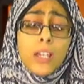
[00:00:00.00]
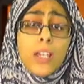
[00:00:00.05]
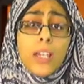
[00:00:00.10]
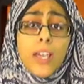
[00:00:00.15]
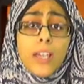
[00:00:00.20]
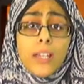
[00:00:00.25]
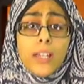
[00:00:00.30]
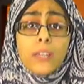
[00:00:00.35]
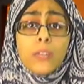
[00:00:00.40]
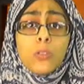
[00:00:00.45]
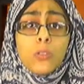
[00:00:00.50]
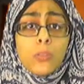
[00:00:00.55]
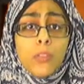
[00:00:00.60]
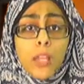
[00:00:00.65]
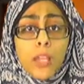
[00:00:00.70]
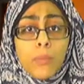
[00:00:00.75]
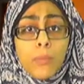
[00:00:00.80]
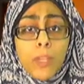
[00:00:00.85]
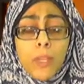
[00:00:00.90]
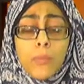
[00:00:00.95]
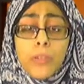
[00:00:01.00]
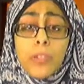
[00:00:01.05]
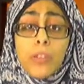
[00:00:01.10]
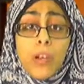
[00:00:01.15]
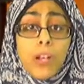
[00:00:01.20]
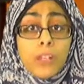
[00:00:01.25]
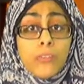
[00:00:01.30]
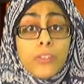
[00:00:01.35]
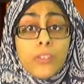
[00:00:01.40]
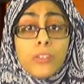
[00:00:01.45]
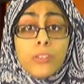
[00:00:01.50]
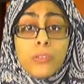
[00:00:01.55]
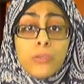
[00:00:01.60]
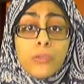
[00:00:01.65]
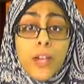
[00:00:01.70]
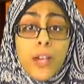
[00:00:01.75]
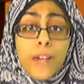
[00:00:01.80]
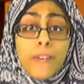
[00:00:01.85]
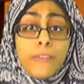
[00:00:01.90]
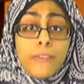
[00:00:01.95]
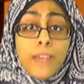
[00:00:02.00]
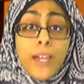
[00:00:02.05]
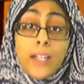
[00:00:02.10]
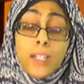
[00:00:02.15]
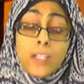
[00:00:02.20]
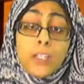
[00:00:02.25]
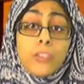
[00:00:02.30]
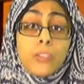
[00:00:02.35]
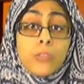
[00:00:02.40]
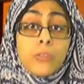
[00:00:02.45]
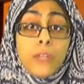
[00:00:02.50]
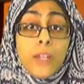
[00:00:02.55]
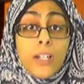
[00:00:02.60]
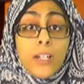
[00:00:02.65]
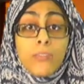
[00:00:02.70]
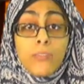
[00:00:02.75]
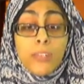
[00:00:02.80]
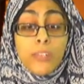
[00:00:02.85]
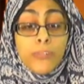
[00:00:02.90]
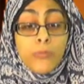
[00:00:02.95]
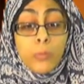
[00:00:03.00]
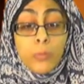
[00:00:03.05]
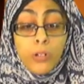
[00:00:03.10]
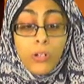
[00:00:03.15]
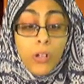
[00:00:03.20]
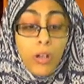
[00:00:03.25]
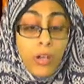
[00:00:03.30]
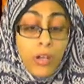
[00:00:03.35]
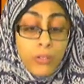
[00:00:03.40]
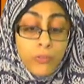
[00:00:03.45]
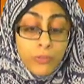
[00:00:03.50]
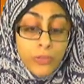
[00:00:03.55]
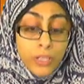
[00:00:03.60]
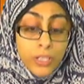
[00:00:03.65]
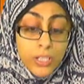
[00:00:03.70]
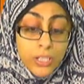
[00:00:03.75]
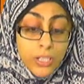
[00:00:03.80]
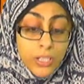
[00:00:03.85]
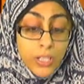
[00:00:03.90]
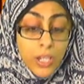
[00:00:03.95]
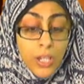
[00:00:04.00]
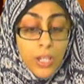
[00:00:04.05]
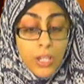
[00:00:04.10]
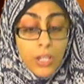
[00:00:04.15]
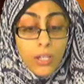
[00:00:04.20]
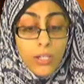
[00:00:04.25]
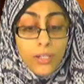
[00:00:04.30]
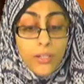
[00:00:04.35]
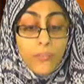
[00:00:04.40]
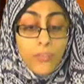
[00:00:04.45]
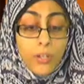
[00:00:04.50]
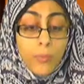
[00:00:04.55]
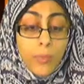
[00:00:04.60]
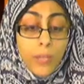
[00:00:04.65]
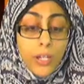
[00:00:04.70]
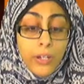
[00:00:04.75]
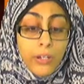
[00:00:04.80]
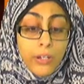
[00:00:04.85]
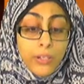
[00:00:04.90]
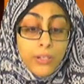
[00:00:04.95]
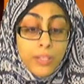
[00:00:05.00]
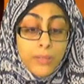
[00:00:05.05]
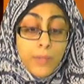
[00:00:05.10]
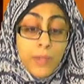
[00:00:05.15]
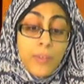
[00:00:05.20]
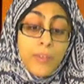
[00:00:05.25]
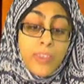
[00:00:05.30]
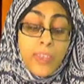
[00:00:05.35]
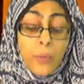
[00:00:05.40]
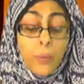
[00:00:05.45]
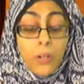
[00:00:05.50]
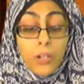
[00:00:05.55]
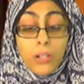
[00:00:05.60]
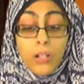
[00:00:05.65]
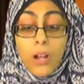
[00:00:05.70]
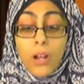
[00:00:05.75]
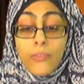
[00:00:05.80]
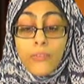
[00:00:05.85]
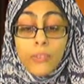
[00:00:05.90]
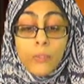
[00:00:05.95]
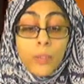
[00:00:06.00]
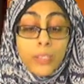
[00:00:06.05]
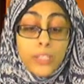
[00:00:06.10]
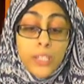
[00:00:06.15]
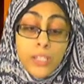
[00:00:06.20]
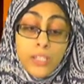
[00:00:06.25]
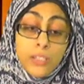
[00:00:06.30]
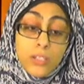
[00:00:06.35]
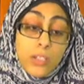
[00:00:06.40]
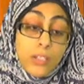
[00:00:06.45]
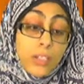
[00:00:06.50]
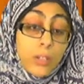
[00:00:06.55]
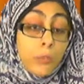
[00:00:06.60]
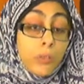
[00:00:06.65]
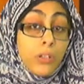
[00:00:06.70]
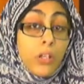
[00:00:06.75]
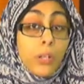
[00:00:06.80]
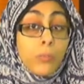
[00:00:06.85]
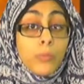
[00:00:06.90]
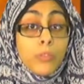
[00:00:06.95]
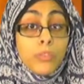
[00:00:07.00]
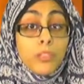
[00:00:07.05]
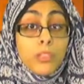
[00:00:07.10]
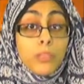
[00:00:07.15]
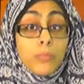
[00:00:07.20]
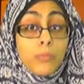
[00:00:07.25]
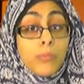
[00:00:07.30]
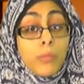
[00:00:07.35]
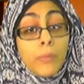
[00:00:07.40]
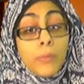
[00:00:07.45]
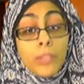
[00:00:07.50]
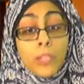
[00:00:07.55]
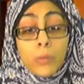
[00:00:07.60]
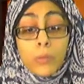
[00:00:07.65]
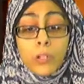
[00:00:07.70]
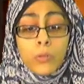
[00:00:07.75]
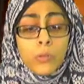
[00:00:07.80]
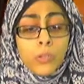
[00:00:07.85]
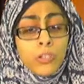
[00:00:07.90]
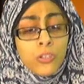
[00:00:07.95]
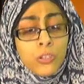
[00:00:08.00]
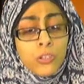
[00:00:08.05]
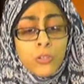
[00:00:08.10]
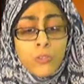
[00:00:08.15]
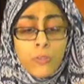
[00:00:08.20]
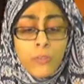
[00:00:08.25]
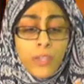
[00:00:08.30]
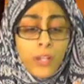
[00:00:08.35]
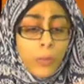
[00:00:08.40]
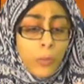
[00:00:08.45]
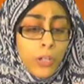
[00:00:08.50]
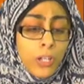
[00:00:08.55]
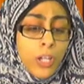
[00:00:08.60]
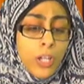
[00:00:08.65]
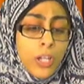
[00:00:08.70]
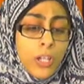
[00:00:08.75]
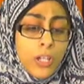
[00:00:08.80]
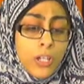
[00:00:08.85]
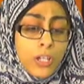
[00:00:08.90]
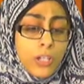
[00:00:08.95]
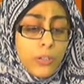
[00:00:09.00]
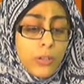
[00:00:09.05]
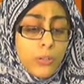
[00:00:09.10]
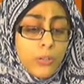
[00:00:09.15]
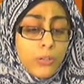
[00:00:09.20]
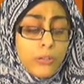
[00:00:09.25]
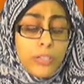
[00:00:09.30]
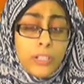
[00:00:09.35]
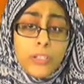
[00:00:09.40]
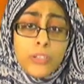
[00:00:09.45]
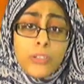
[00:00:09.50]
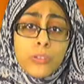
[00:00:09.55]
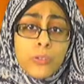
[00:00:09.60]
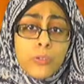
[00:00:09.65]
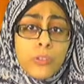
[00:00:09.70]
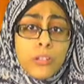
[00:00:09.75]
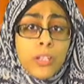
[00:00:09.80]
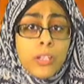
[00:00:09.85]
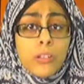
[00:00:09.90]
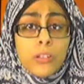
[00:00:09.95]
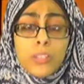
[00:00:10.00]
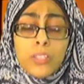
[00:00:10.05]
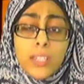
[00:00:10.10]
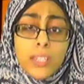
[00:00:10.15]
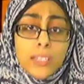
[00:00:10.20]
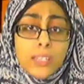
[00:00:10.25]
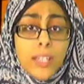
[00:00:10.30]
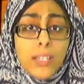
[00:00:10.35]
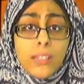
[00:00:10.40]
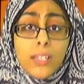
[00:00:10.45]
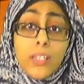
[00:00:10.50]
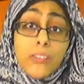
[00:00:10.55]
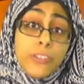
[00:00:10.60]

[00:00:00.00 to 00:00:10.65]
And I know like maybe a lot of us do have that issue, right? If we're converts and if our parents, maybe they weren't kafir, but they were non-Muslim, maybe they were Christians, or they were, they're Sunni or things like that.